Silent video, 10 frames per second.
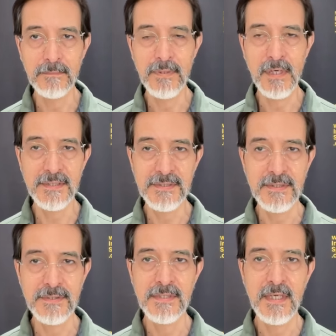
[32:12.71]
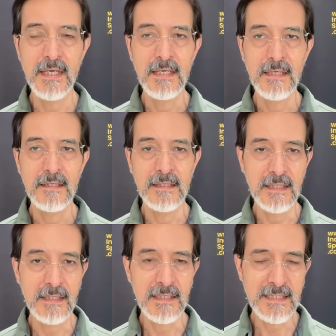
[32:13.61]
prices
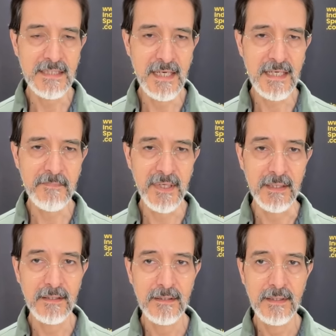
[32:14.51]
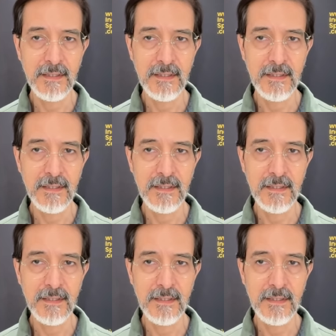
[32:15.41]
the 1980 peak.